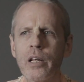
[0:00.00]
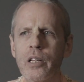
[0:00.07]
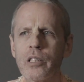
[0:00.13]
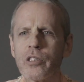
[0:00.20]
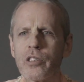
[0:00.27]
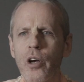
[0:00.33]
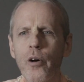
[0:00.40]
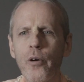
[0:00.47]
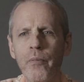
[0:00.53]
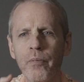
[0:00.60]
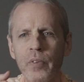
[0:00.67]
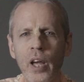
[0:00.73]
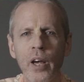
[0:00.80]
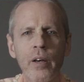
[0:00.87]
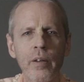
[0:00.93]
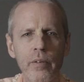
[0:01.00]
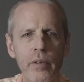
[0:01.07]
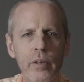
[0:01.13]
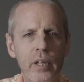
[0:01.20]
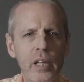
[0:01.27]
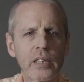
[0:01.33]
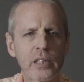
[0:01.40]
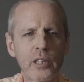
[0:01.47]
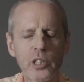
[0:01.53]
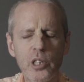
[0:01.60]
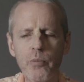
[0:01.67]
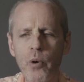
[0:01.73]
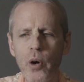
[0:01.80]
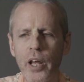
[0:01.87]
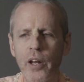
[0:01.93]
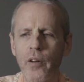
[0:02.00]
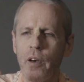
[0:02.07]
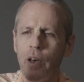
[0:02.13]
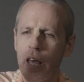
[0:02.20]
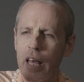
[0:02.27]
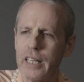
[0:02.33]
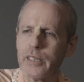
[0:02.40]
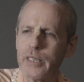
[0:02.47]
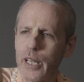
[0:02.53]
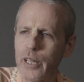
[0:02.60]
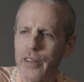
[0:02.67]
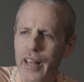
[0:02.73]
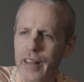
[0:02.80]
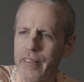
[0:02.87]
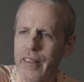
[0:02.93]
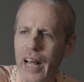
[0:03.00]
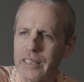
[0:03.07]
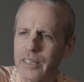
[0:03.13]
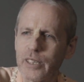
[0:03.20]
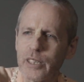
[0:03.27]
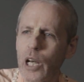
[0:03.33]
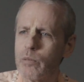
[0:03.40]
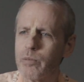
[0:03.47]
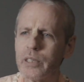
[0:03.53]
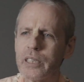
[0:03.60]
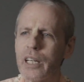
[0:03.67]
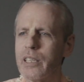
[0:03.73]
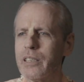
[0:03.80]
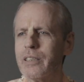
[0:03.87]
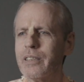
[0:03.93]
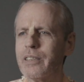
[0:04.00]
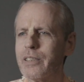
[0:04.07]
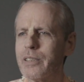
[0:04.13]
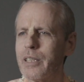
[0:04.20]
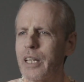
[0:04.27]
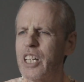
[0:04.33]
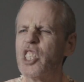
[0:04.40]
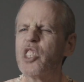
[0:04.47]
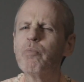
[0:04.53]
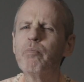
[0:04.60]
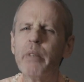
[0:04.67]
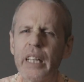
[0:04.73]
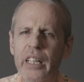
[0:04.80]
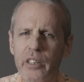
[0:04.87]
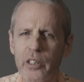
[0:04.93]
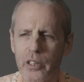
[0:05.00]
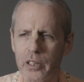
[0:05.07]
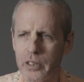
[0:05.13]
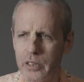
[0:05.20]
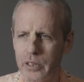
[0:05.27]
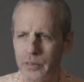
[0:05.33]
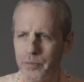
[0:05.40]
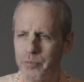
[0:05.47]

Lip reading: So this is the point. Is it that that substance is bitter